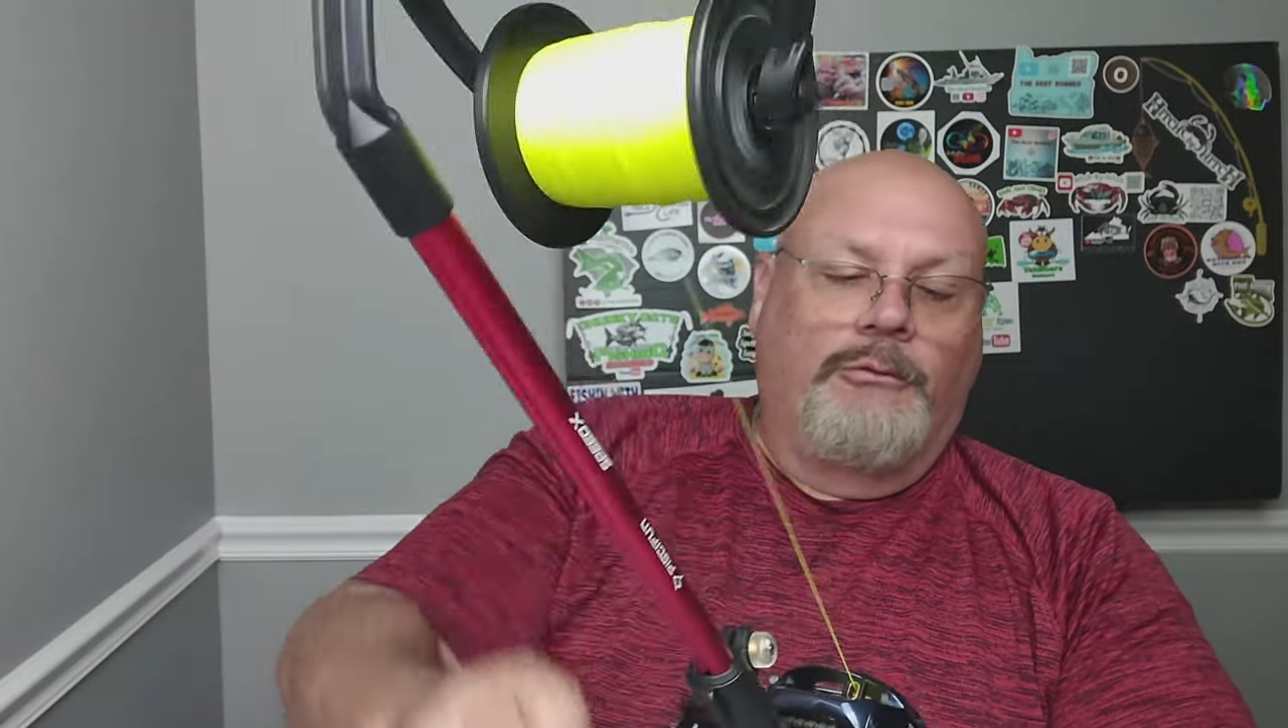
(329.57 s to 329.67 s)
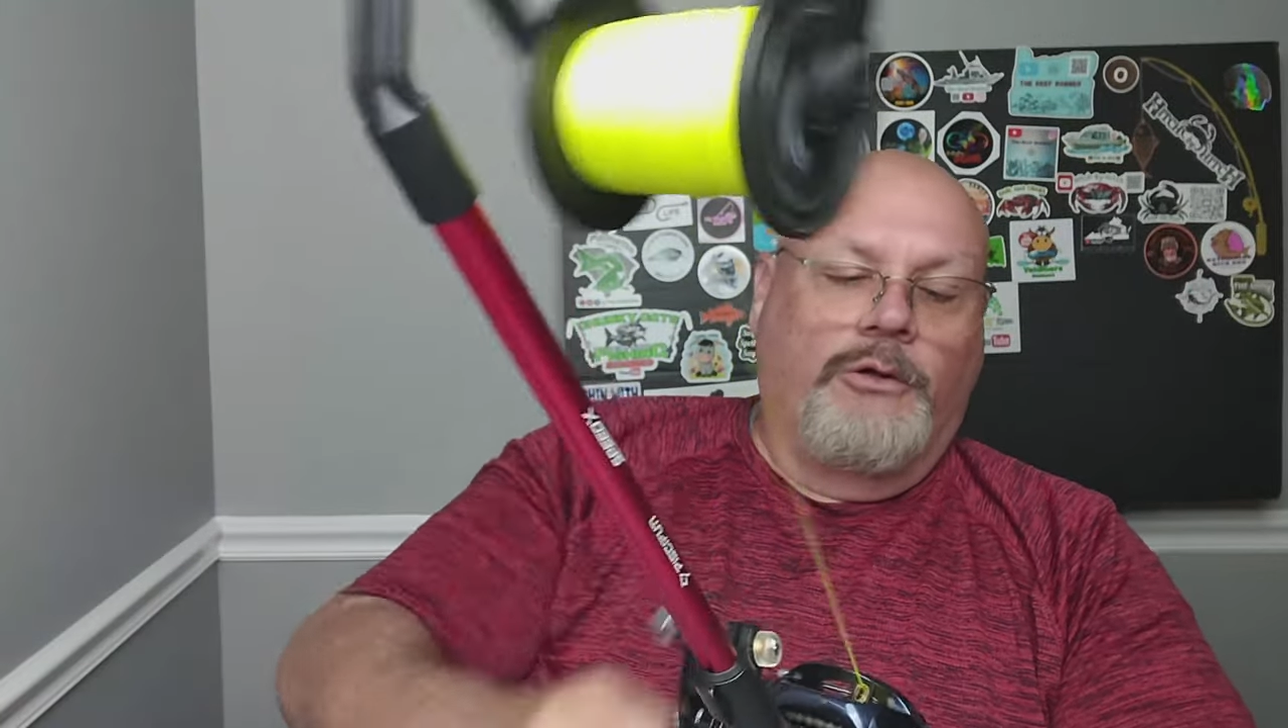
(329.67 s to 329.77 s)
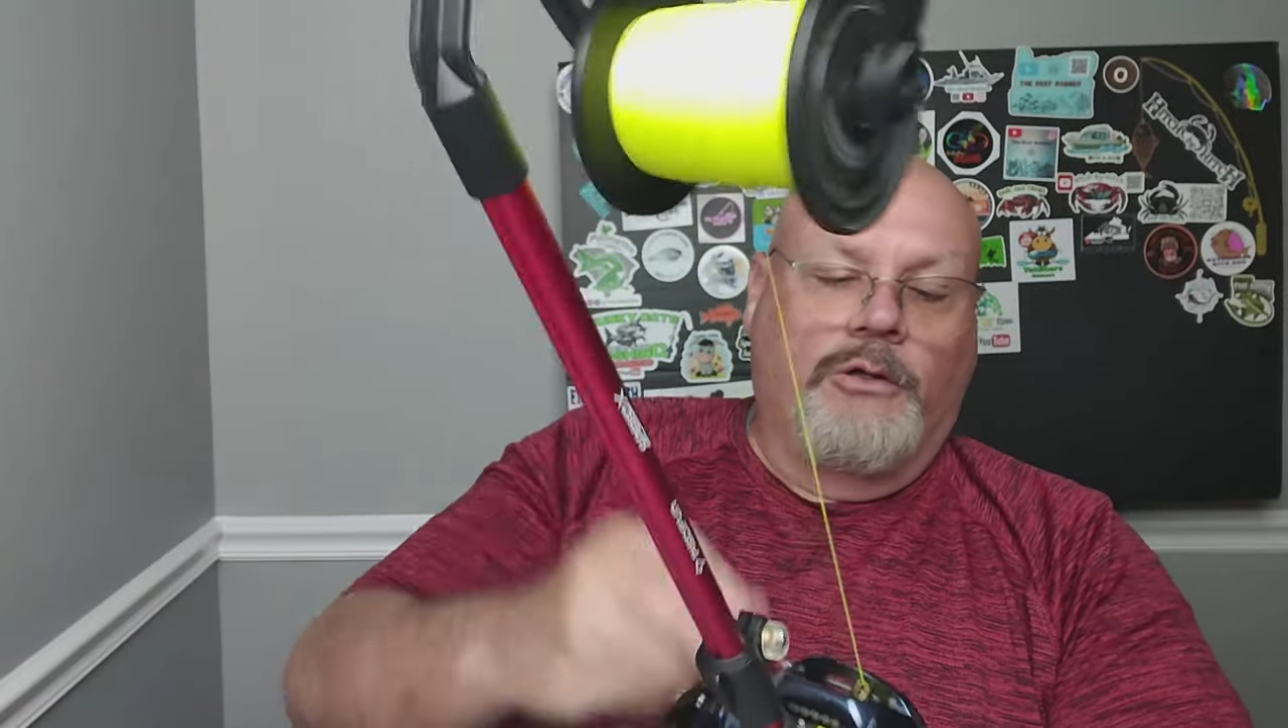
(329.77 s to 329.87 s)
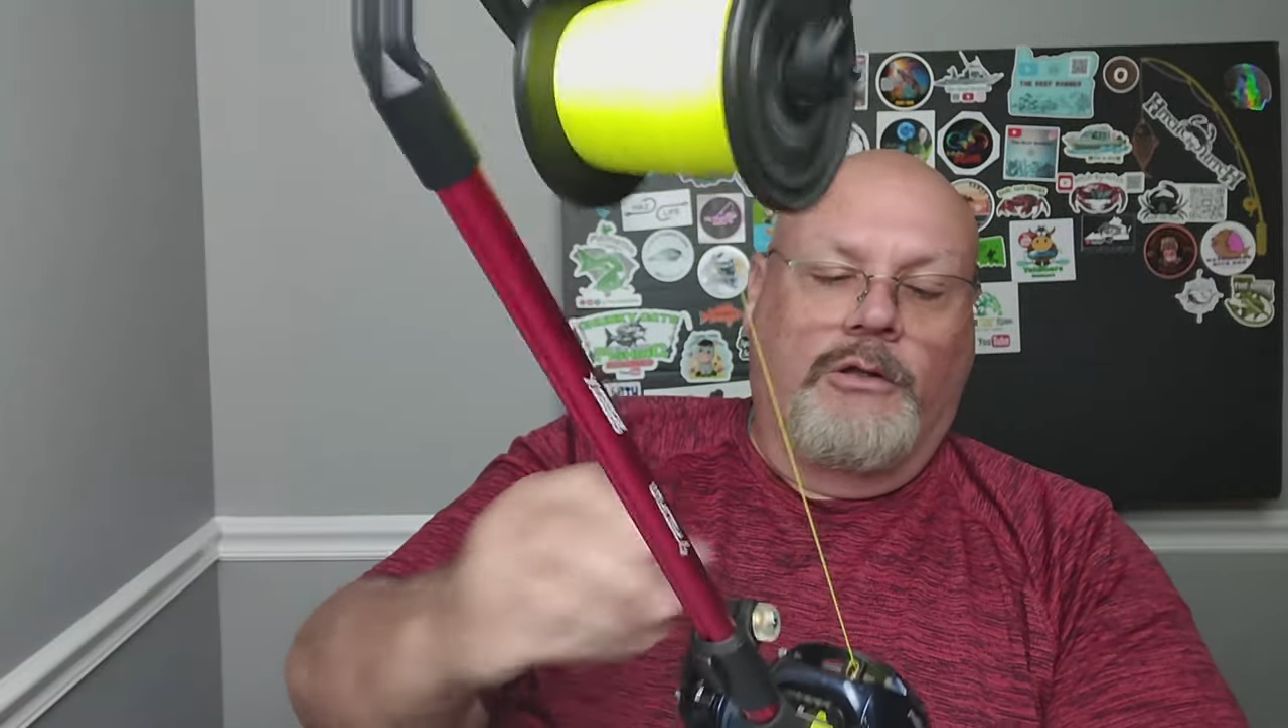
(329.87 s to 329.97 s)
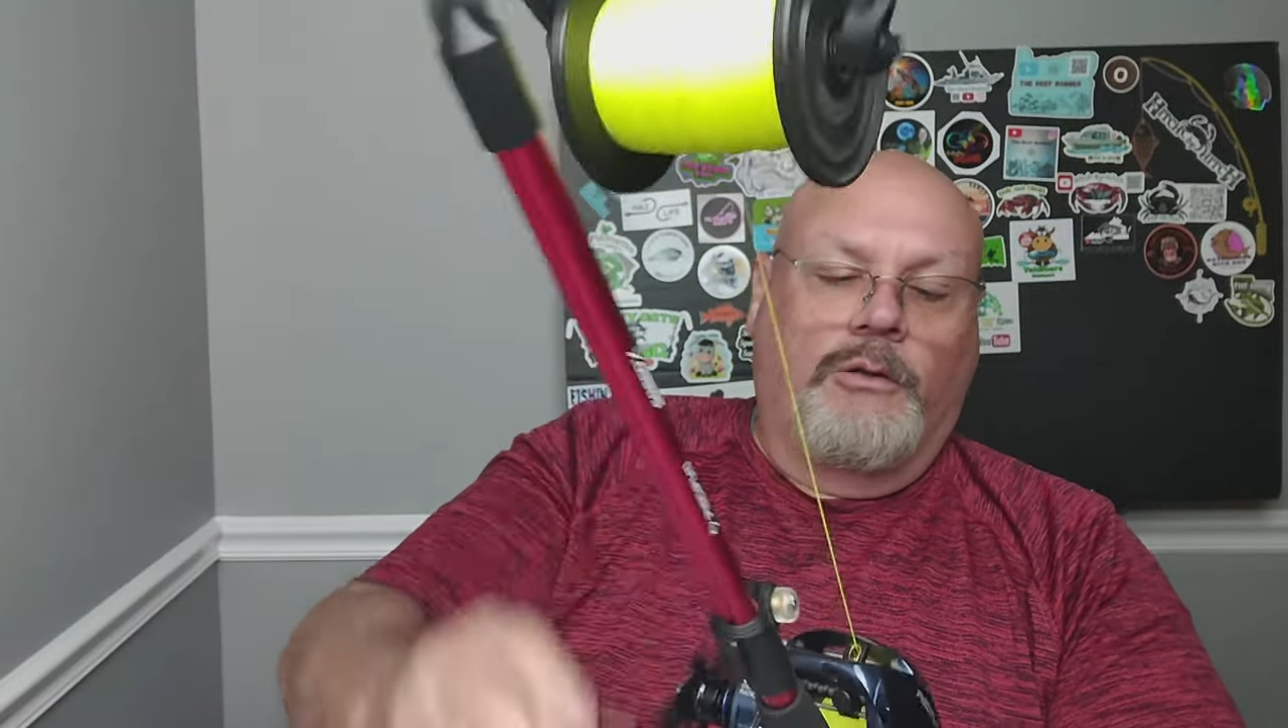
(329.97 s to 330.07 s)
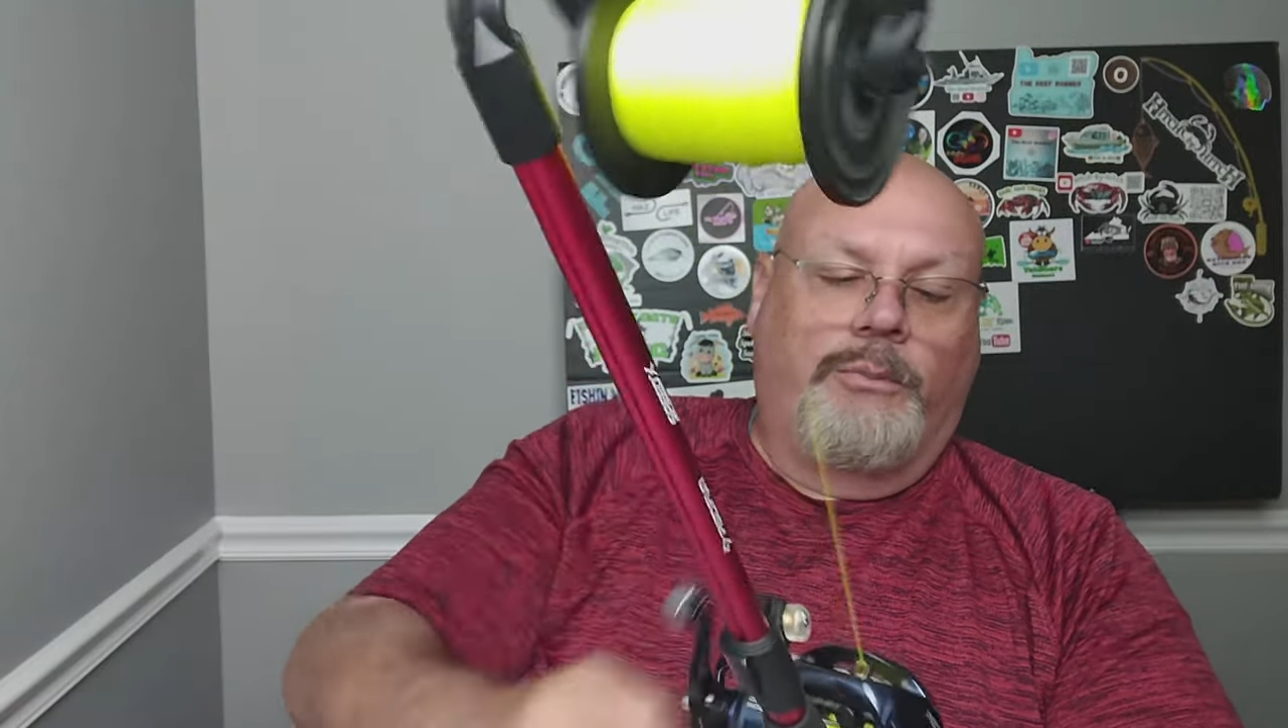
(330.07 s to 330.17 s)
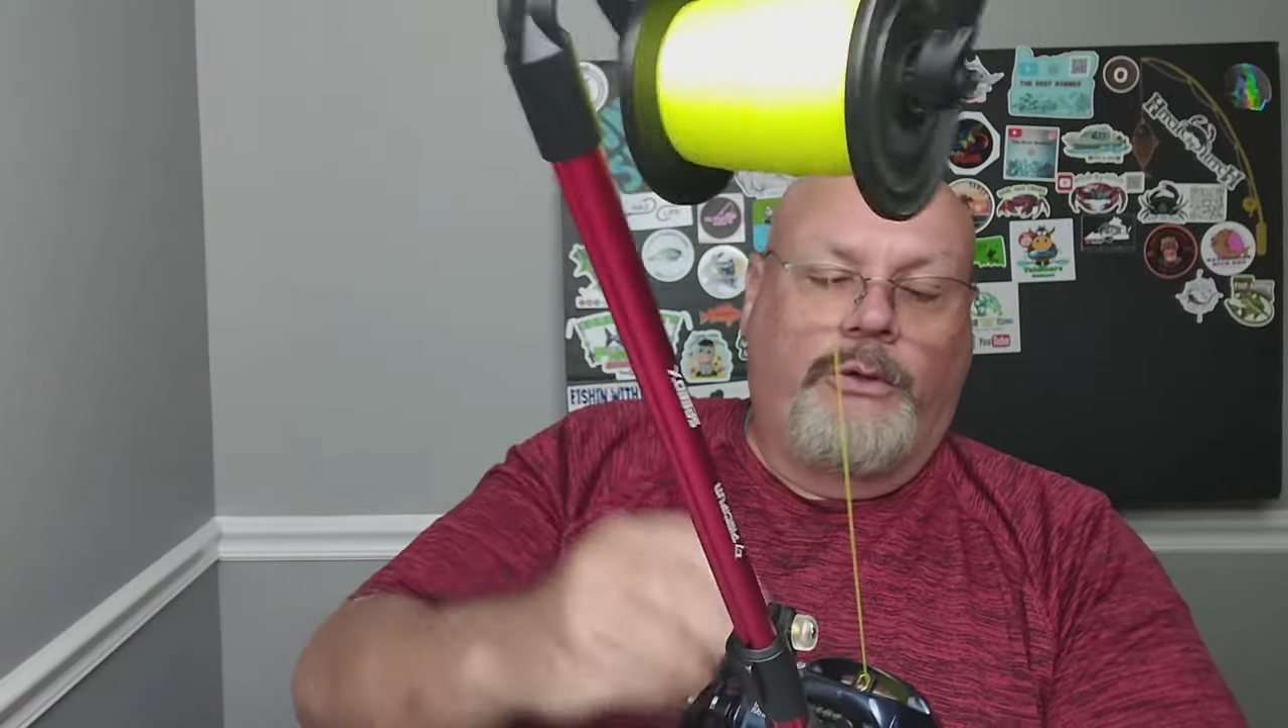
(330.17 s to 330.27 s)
will